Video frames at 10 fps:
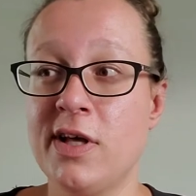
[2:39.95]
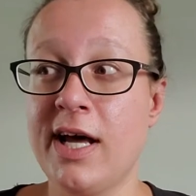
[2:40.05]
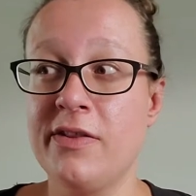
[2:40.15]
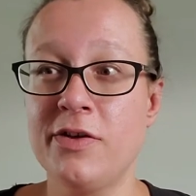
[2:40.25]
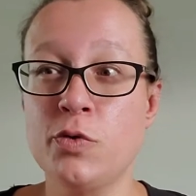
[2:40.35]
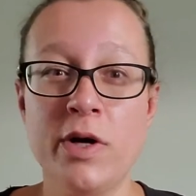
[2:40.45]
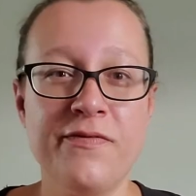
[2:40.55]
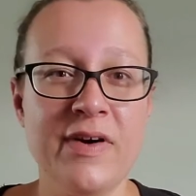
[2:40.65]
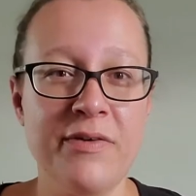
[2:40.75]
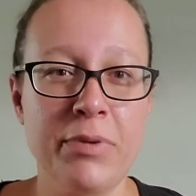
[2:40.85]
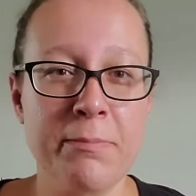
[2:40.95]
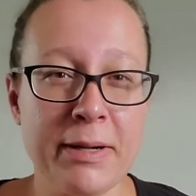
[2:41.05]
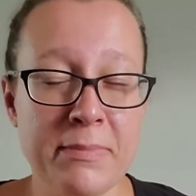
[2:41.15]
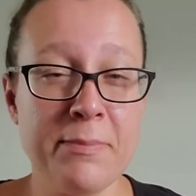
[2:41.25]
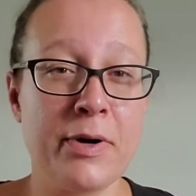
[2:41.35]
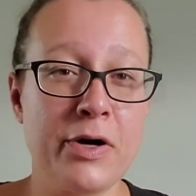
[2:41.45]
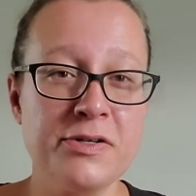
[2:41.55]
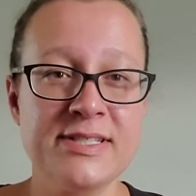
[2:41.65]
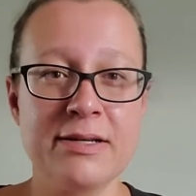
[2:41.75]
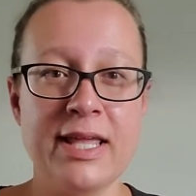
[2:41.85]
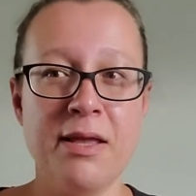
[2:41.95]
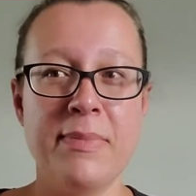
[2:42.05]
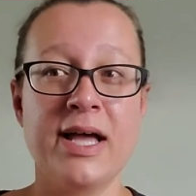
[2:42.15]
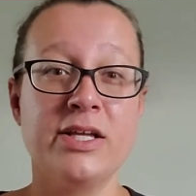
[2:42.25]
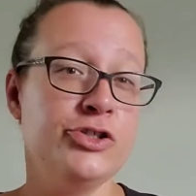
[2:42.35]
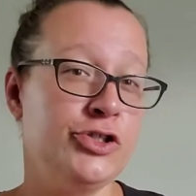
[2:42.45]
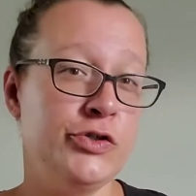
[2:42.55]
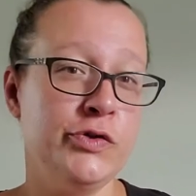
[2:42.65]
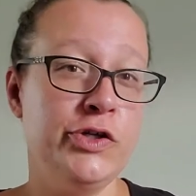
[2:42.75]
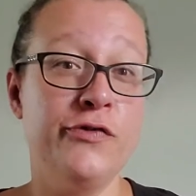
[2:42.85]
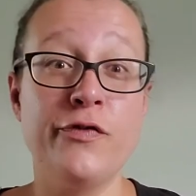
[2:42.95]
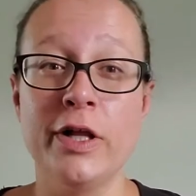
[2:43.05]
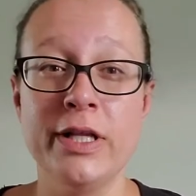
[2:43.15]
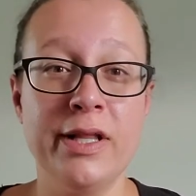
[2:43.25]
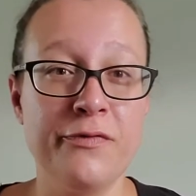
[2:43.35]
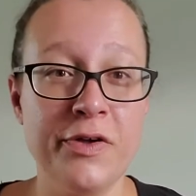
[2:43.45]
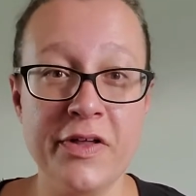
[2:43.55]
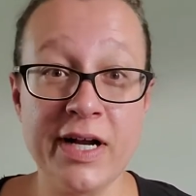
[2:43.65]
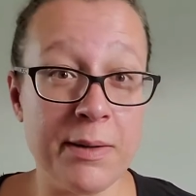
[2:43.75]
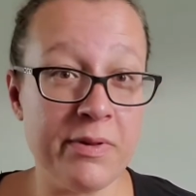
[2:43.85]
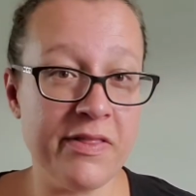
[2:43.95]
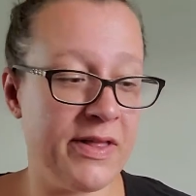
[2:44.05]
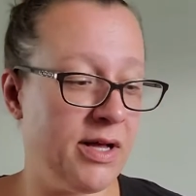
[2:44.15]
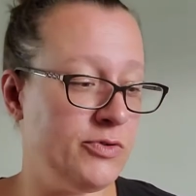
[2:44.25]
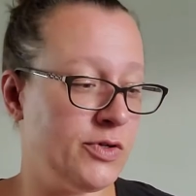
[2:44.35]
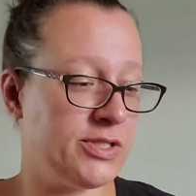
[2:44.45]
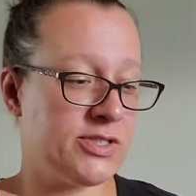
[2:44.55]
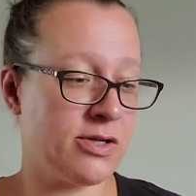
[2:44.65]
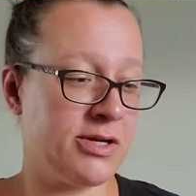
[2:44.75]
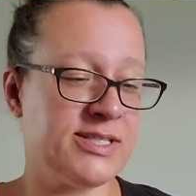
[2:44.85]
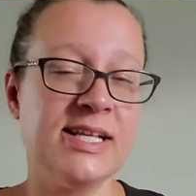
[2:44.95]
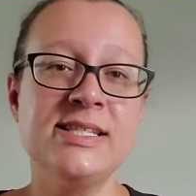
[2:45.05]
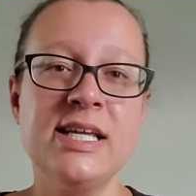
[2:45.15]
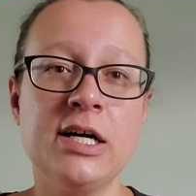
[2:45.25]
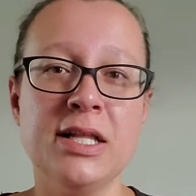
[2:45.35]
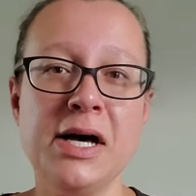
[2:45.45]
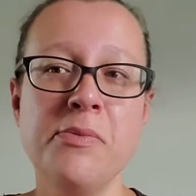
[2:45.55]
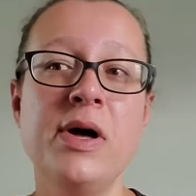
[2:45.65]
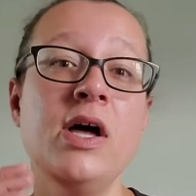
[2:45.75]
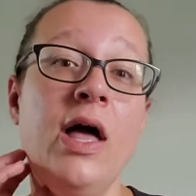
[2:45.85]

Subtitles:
out of the 25 Bring Back My Bars that came back in June, you fall in love with a couple of them, you can start a Scentsy Club